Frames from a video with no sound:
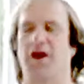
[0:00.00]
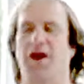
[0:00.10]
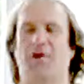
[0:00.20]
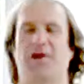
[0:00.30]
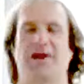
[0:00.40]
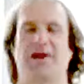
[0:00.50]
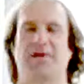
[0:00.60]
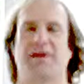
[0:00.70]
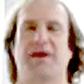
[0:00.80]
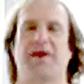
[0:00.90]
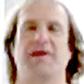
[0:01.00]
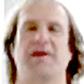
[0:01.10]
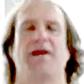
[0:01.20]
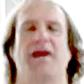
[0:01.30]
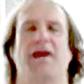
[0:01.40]
hallway-like thing,
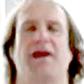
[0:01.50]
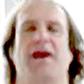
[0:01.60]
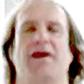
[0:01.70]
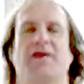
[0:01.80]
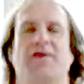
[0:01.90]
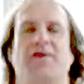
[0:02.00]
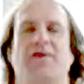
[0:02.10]
and